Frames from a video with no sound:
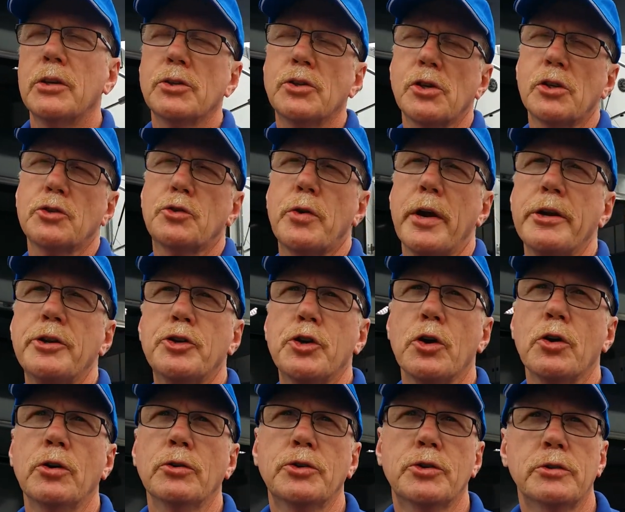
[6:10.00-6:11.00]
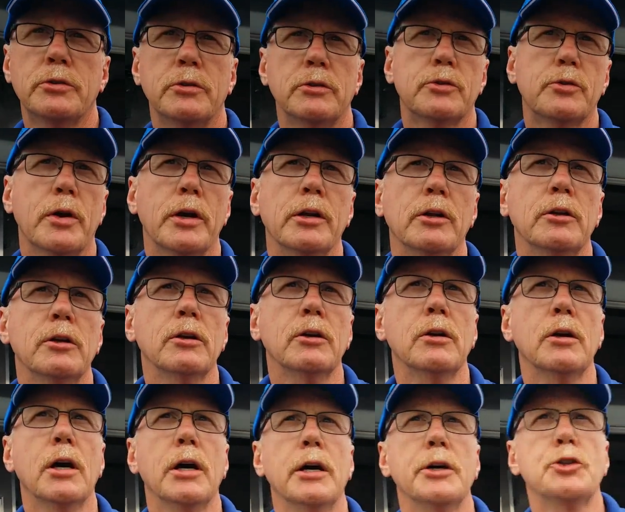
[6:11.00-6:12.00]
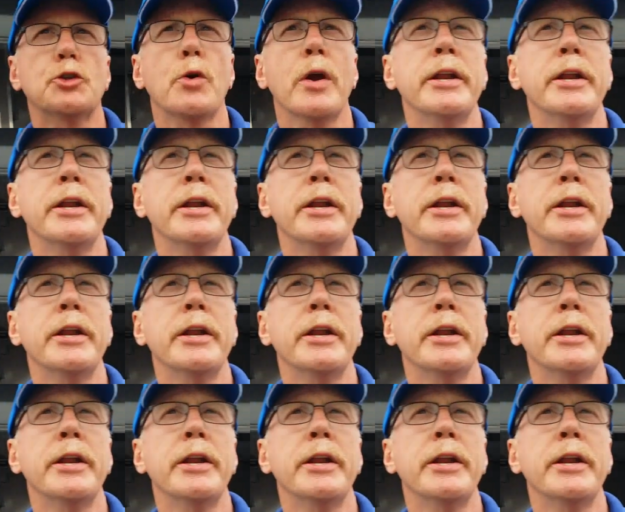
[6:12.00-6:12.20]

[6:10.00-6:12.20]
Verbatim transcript: It's a trade show trailer, uh,